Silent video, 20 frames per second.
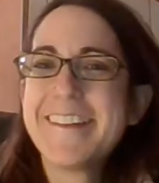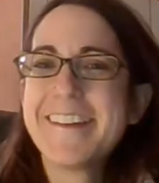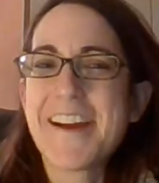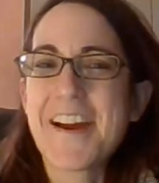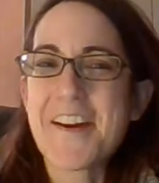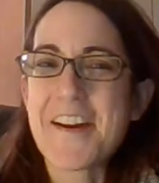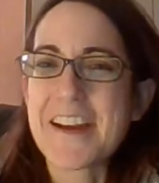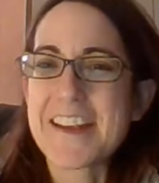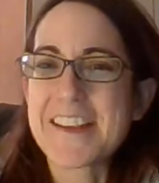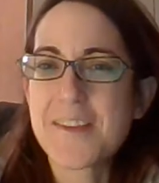
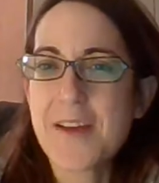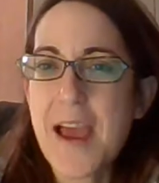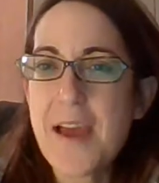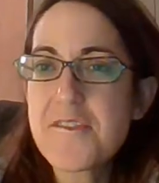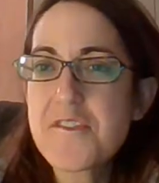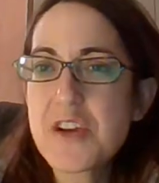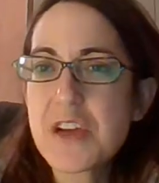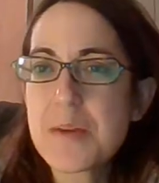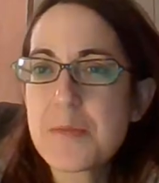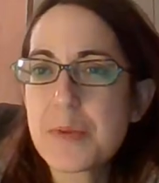All right, so
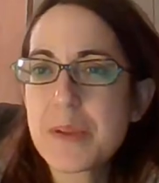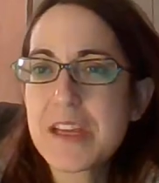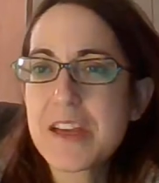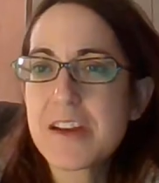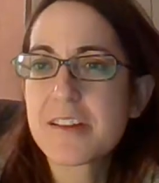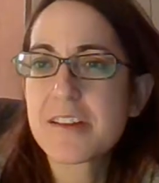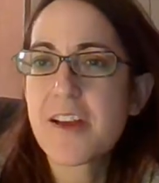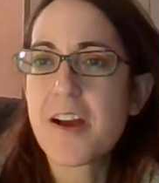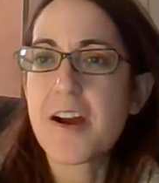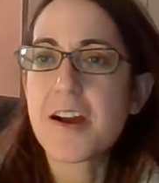after you complete
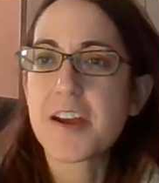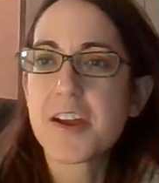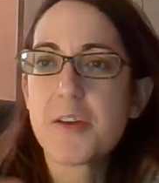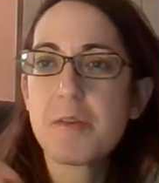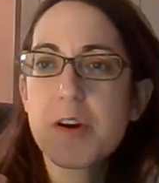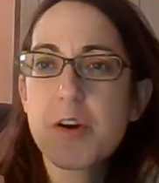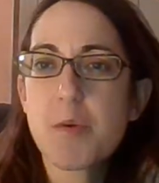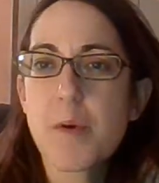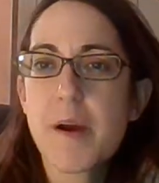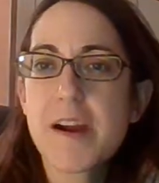your log, you're
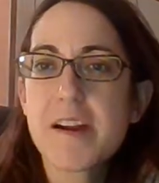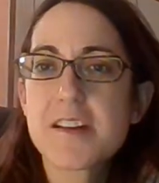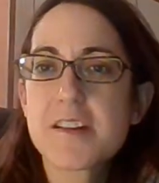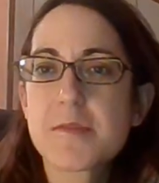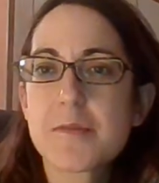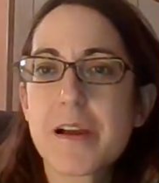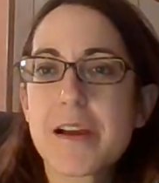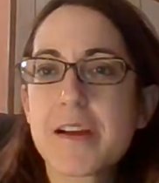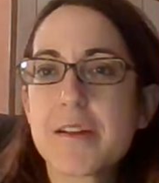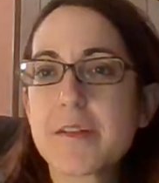required to
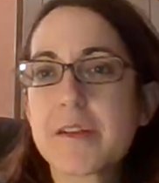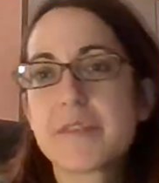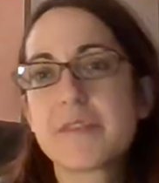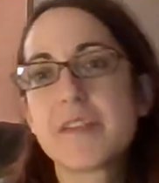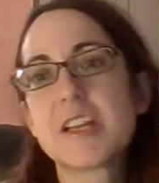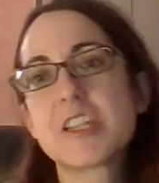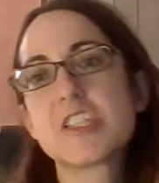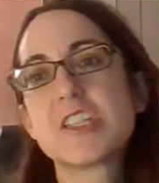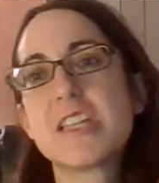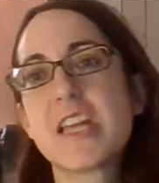write a
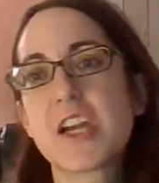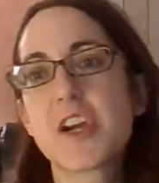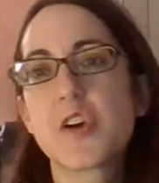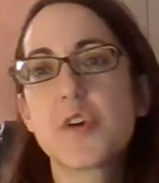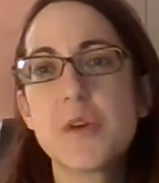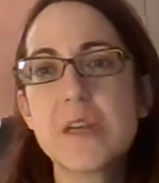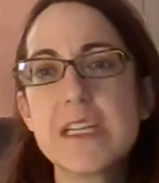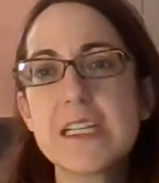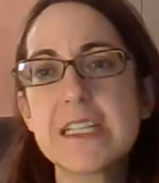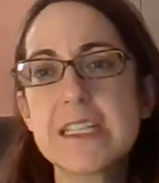reflection that
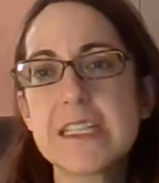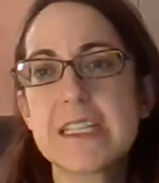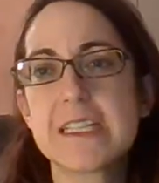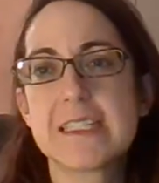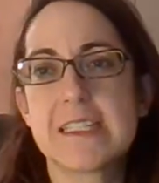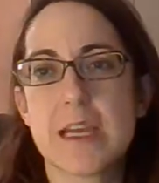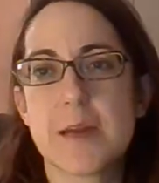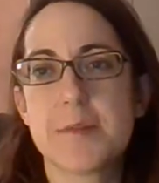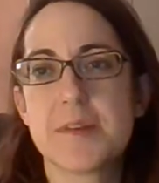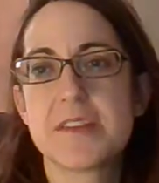critically
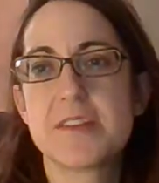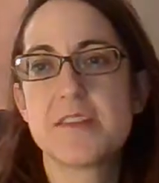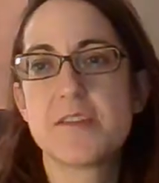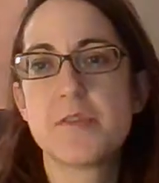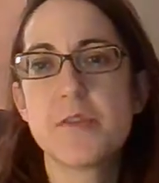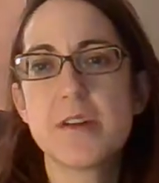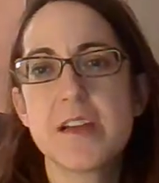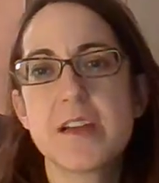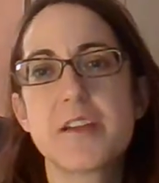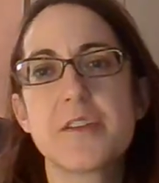examines
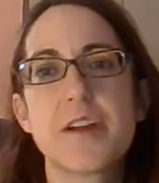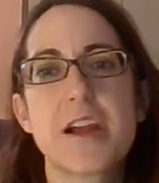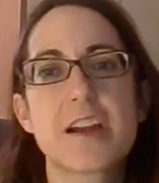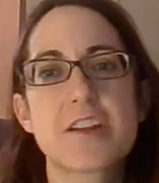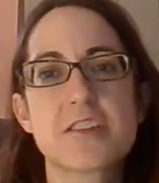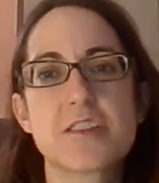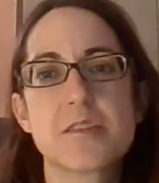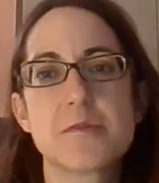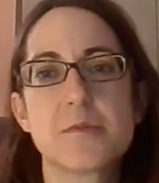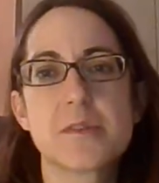your
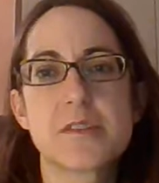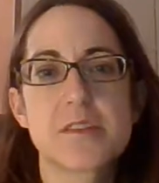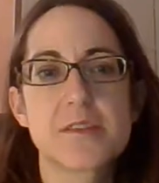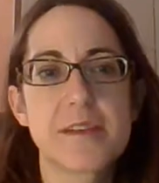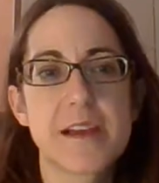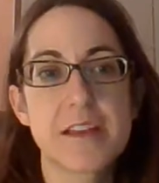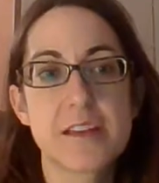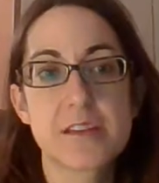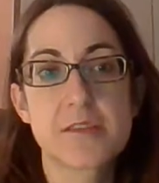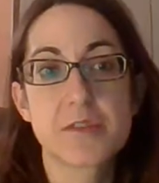interactions with
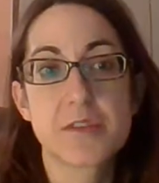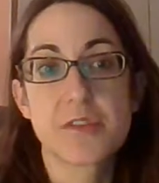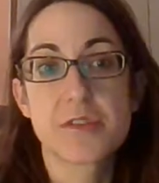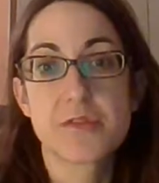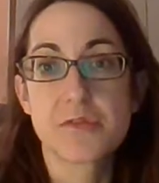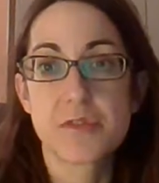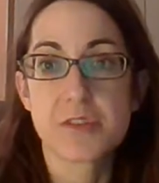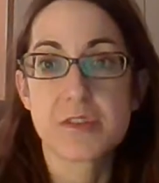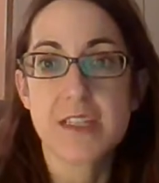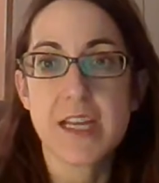surveillance for the
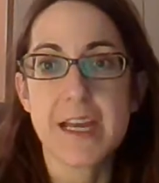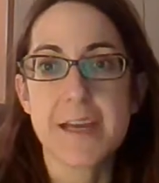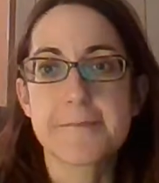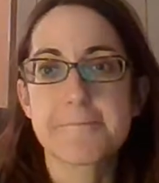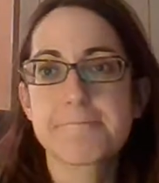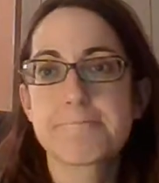full day.